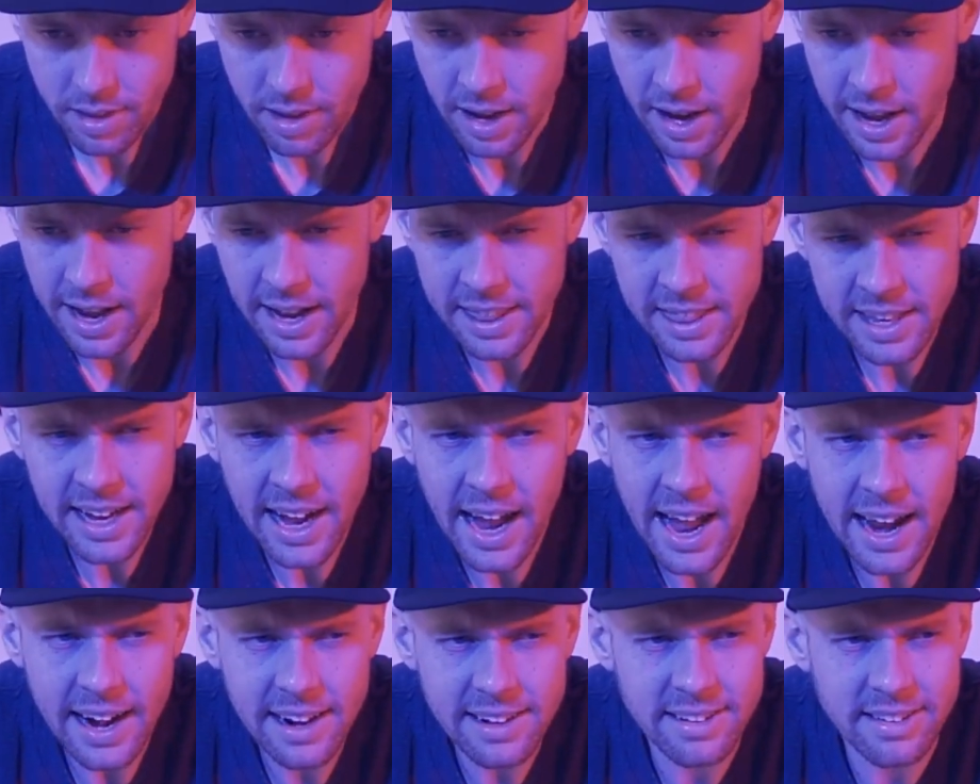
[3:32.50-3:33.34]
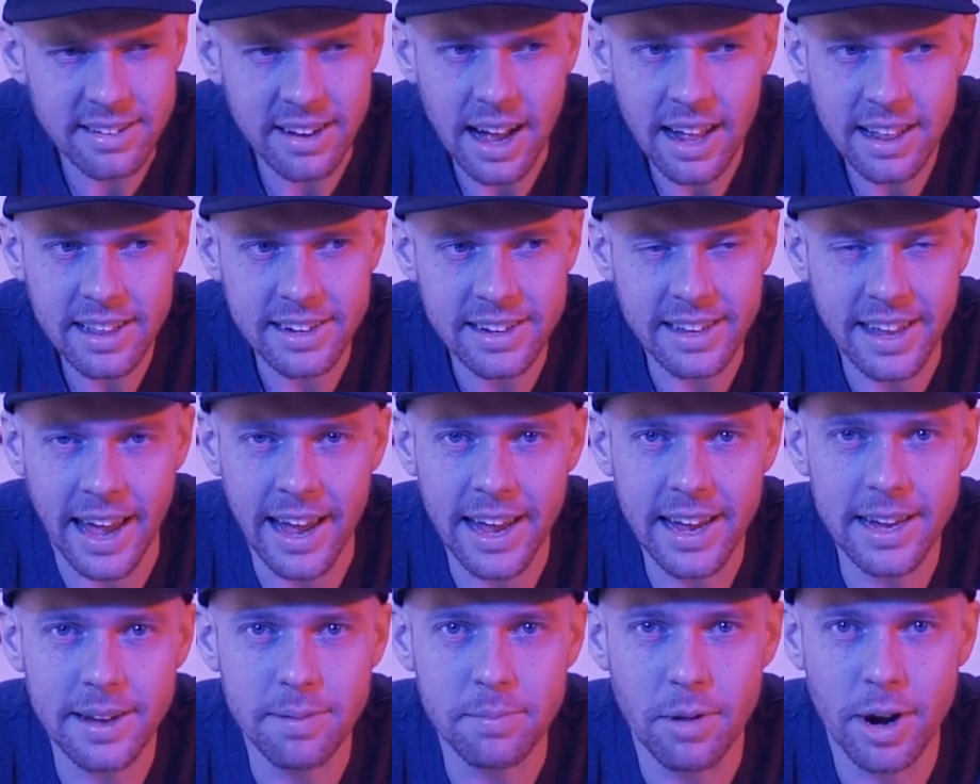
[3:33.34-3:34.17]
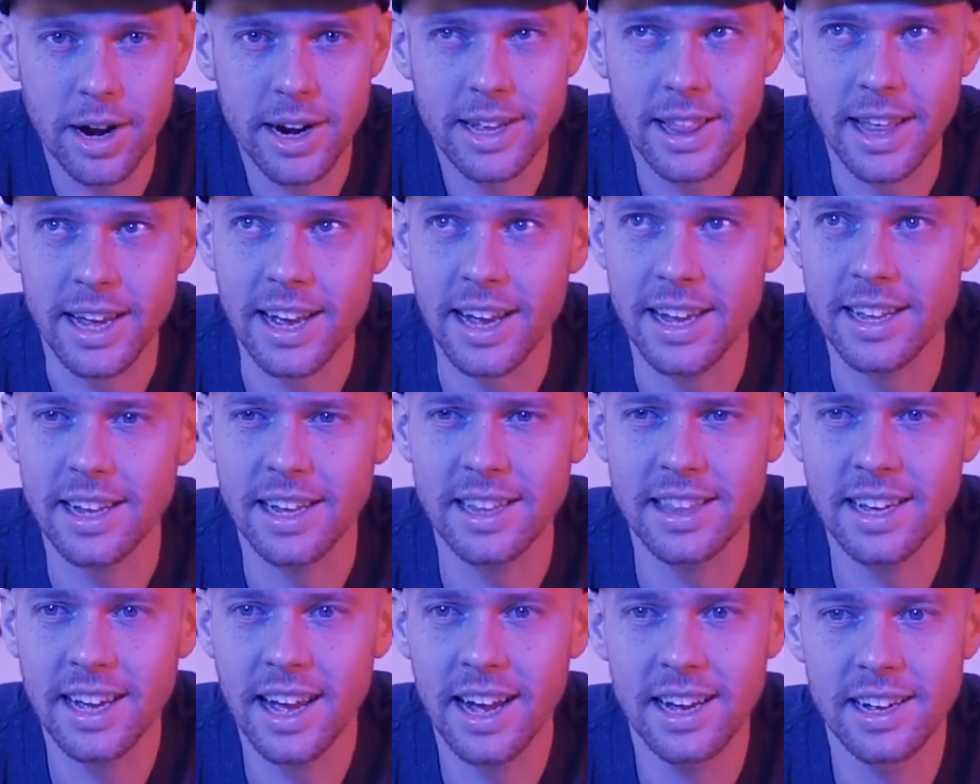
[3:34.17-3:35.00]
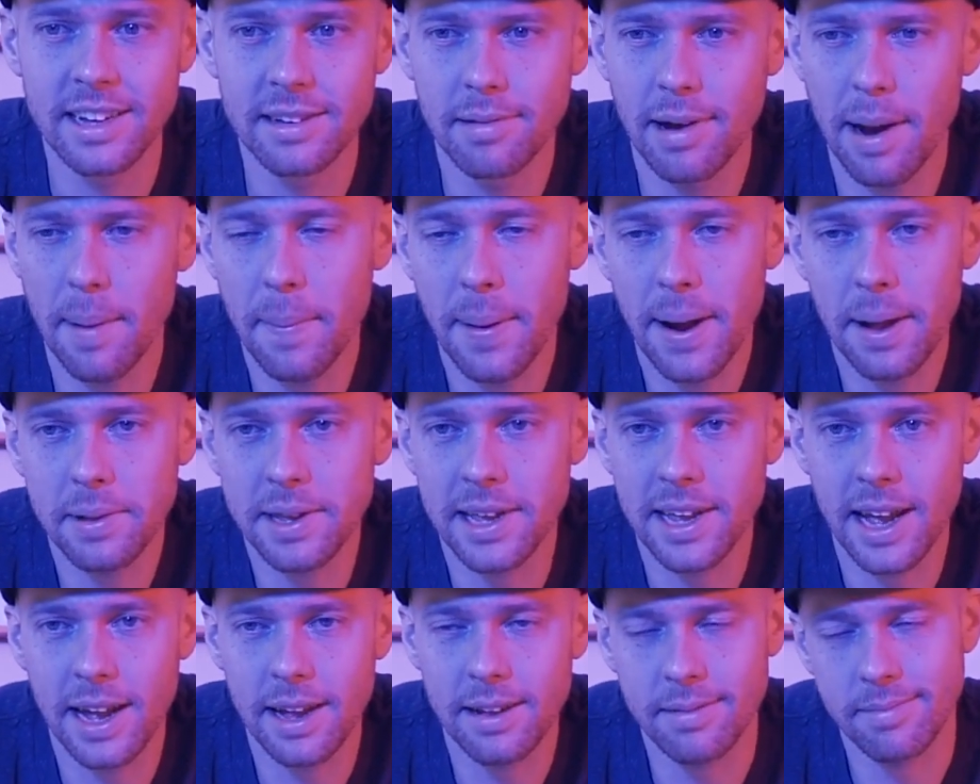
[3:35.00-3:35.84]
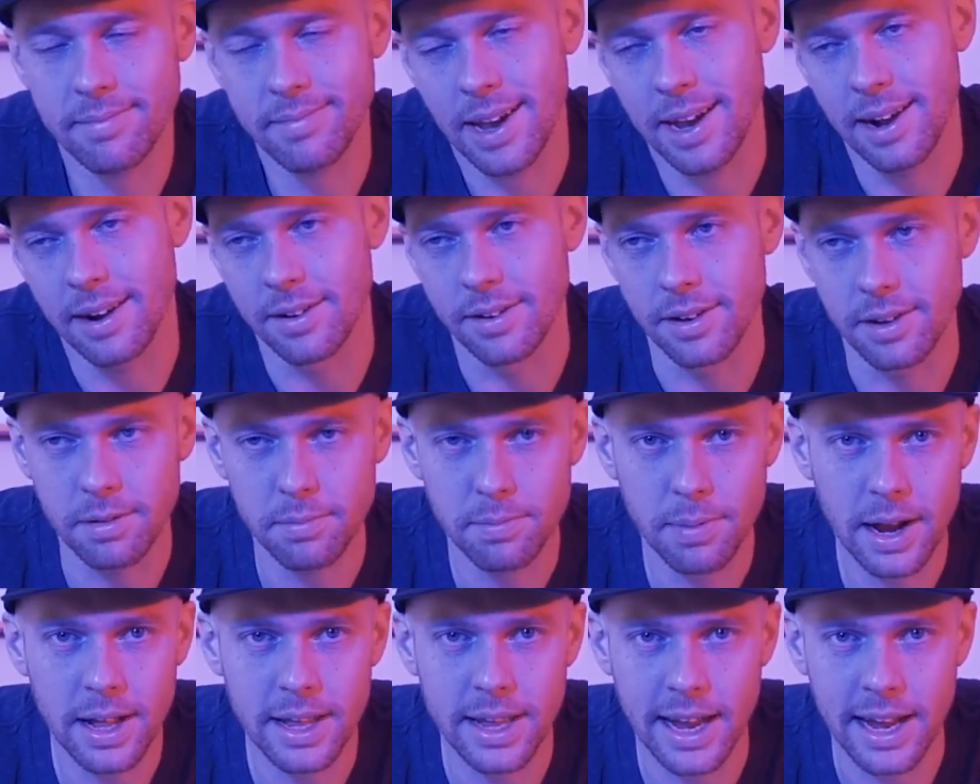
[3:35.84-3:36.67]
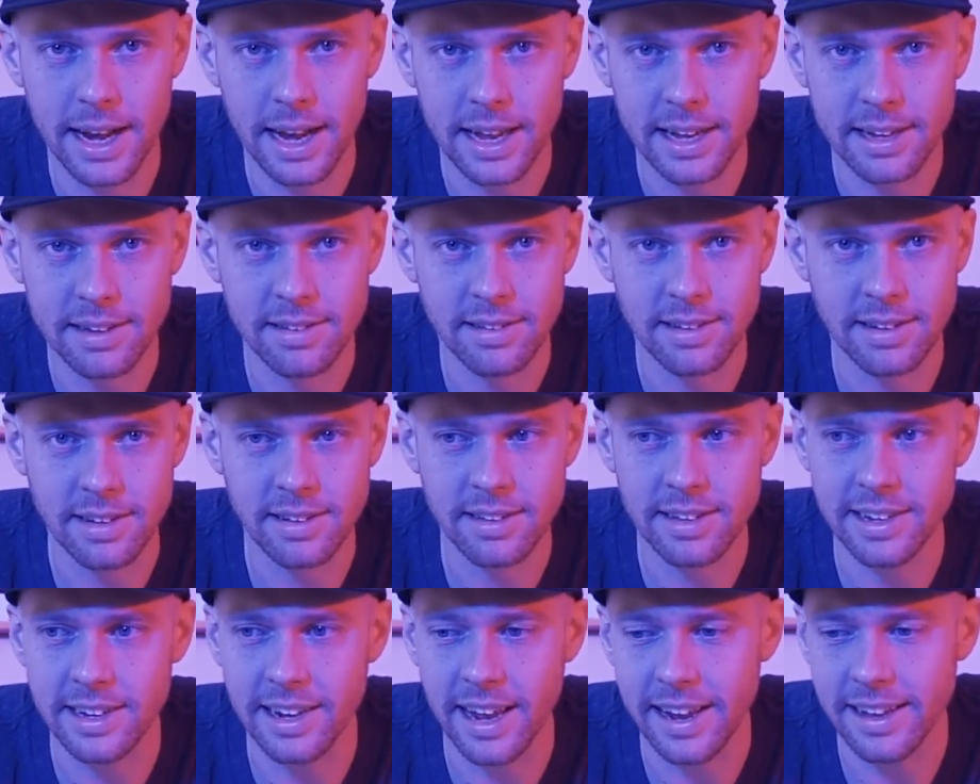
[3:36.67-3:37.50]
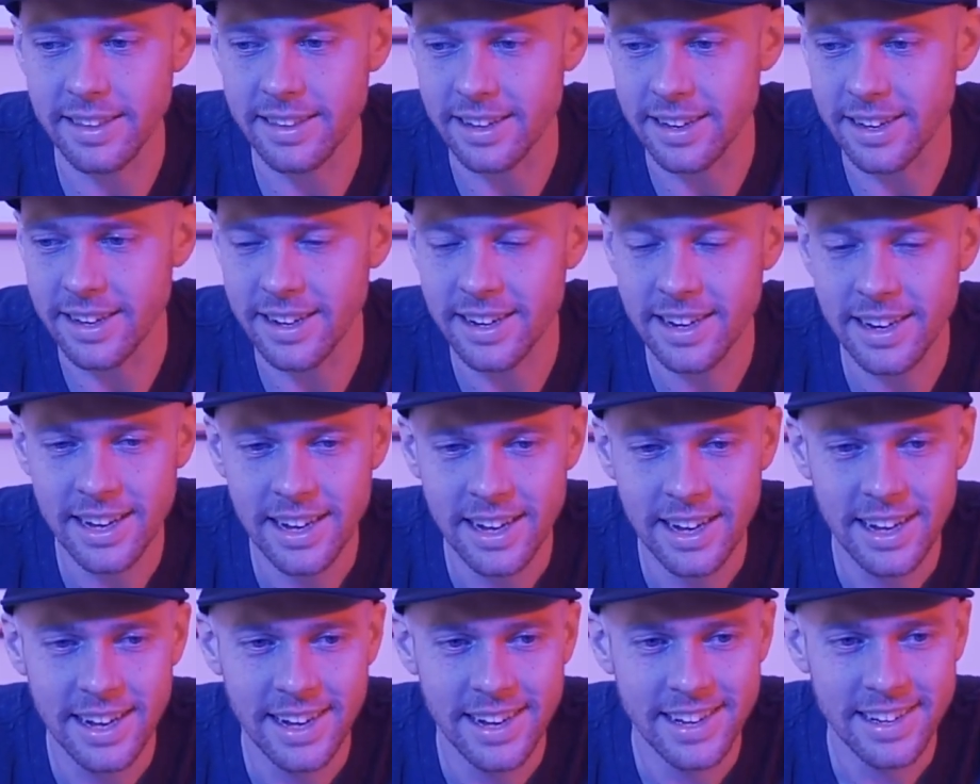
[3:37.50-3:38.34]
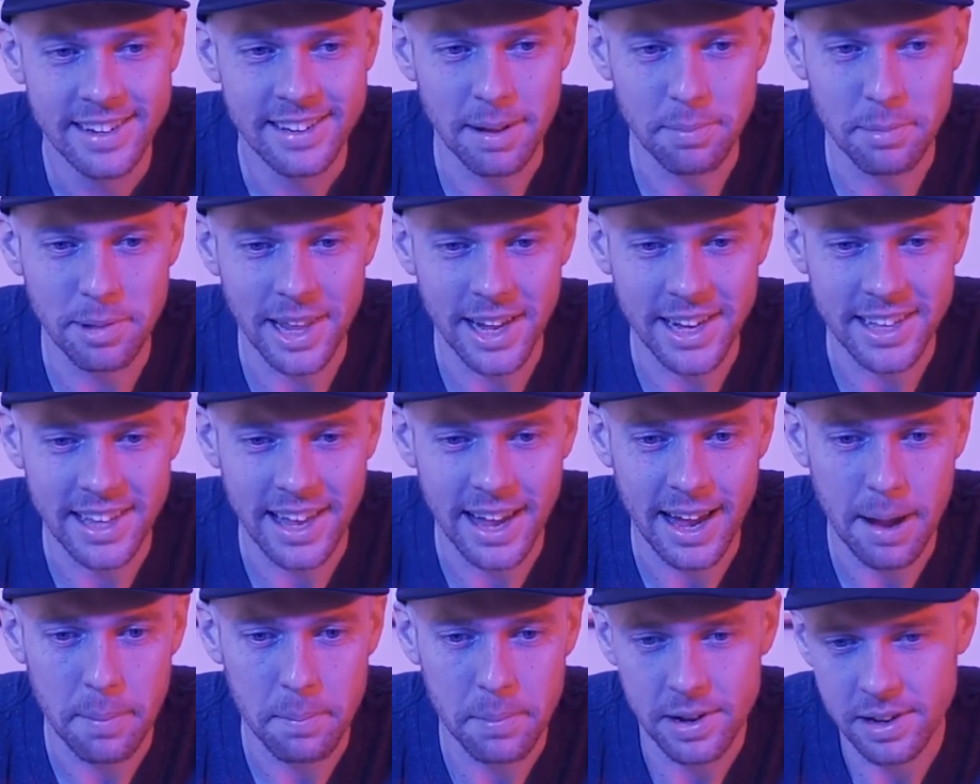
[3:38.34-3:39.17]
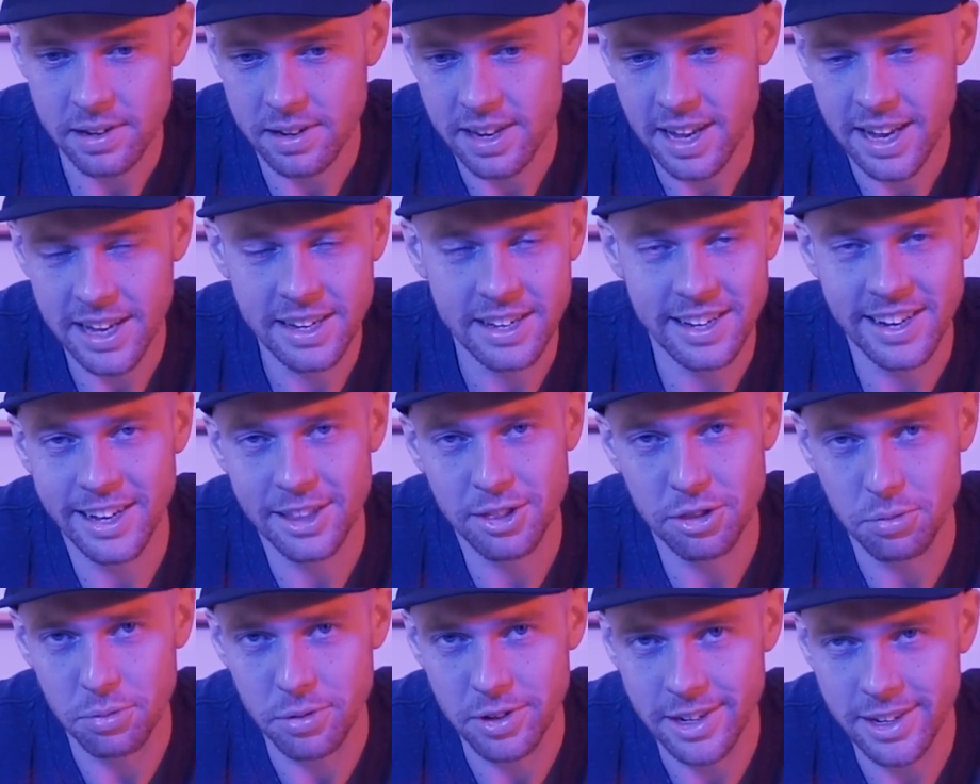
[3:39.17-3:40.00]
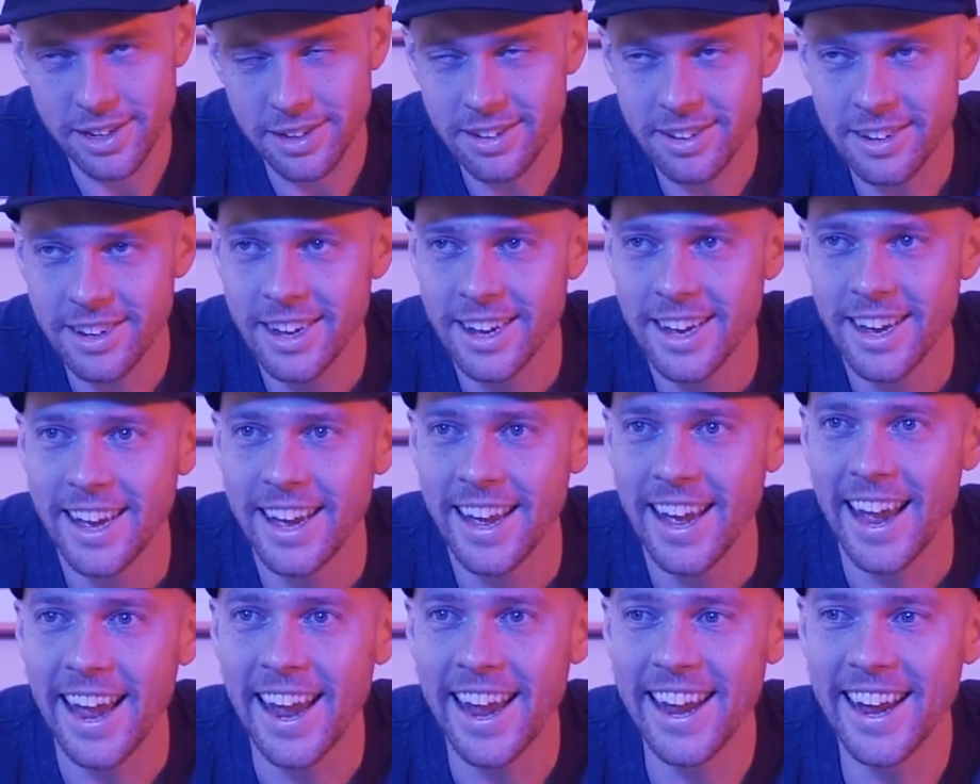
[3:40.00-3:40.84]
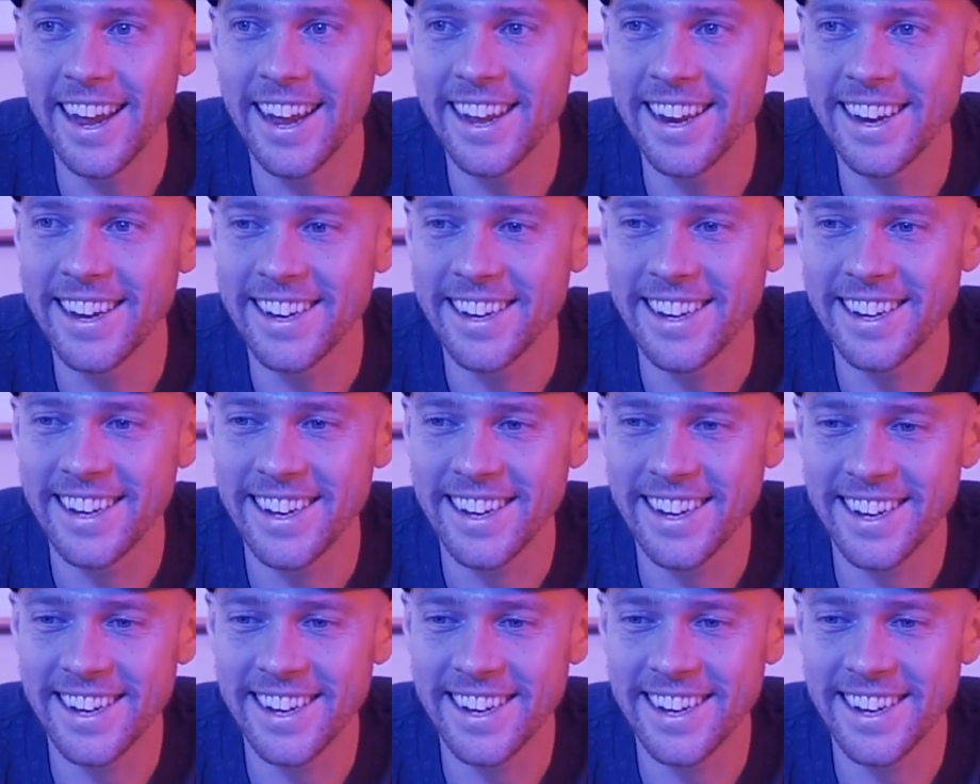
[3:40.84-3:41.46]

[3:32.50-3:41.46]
And I think I had a solid game, right? Like I think I probably, I don't know, probably had like 16, 18, something like that, but hit threes. And